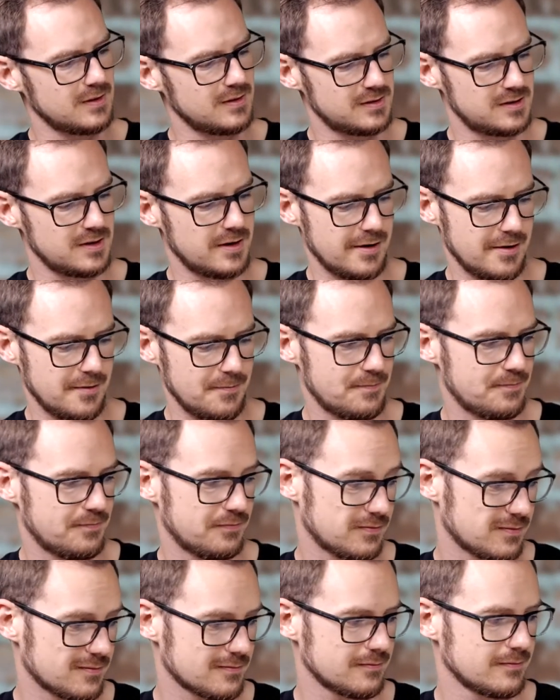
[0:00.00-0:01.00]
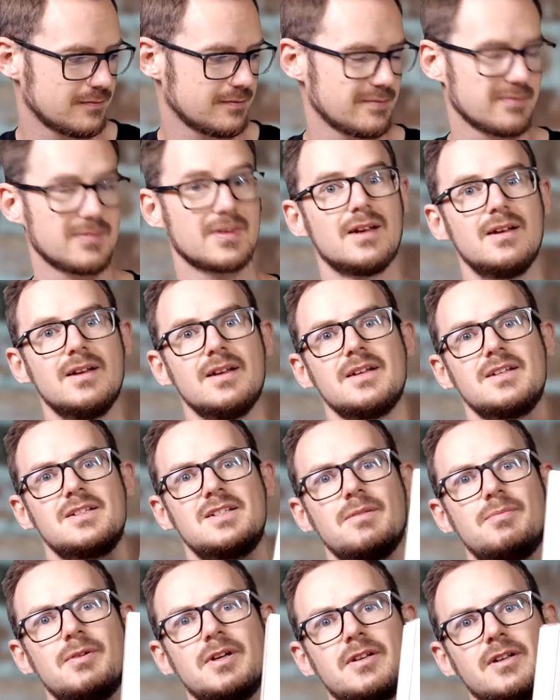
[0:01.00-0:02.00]
So
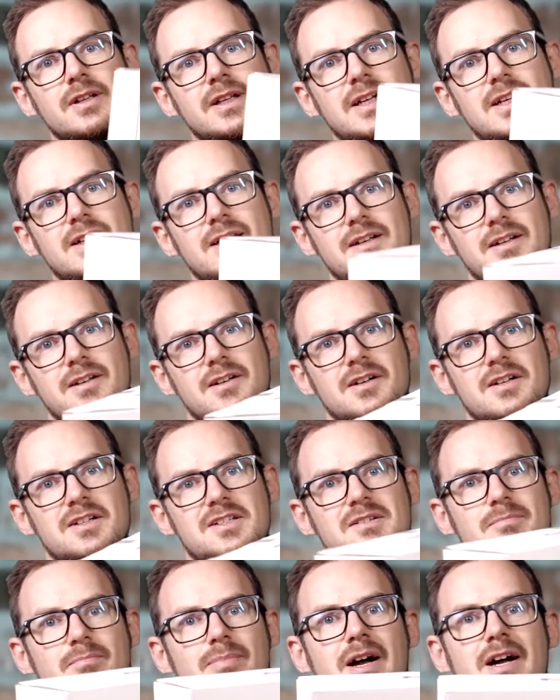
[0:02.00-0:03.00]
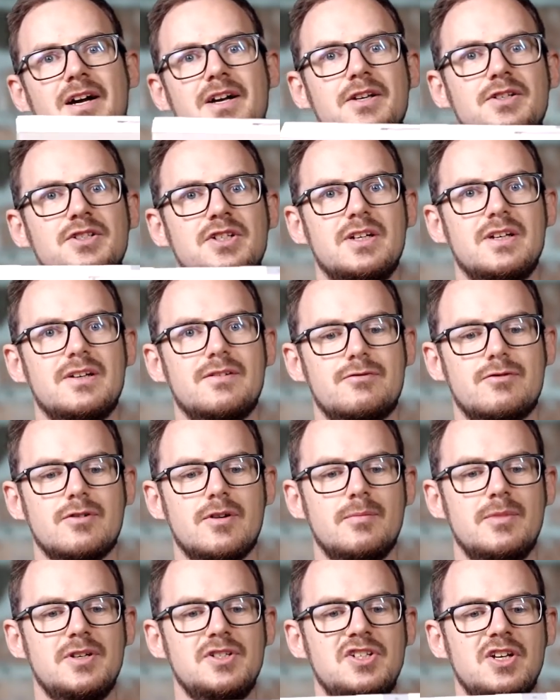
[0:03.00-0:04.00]
typically nice packaging
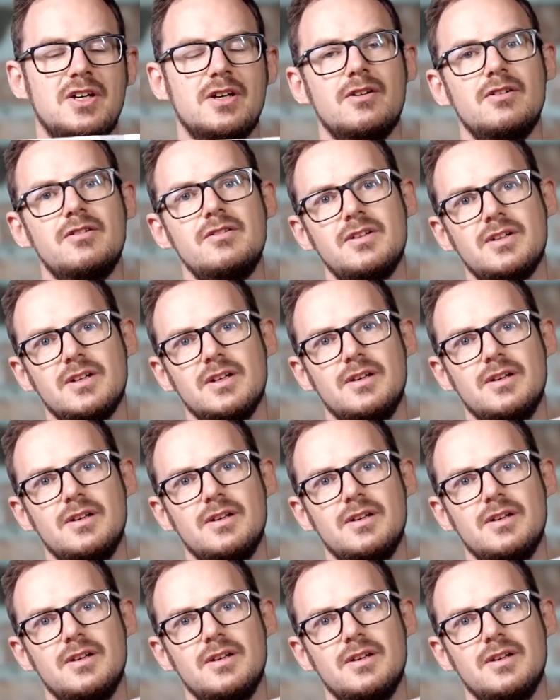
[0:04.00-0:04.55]
from Zhiyun.